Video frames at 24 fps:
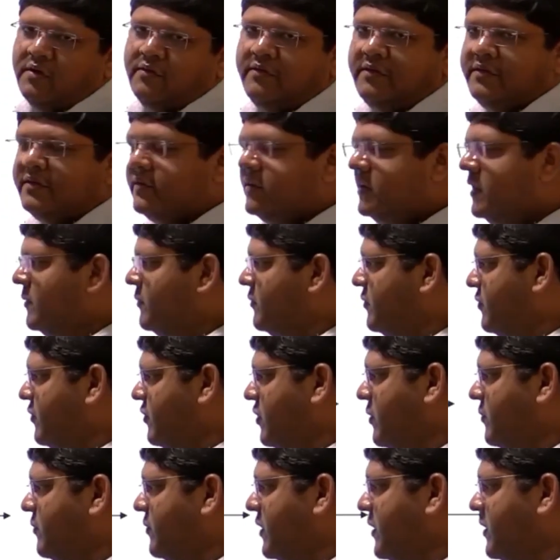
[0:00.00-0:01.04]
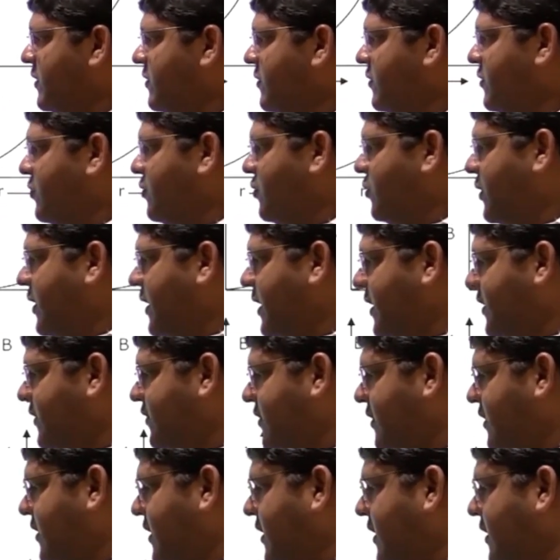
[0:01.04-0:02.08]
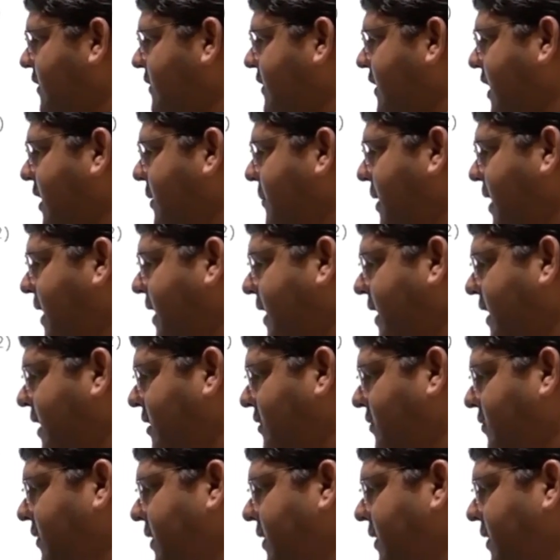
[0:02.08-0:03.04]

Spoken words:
which comes from these two relation, inside magnetic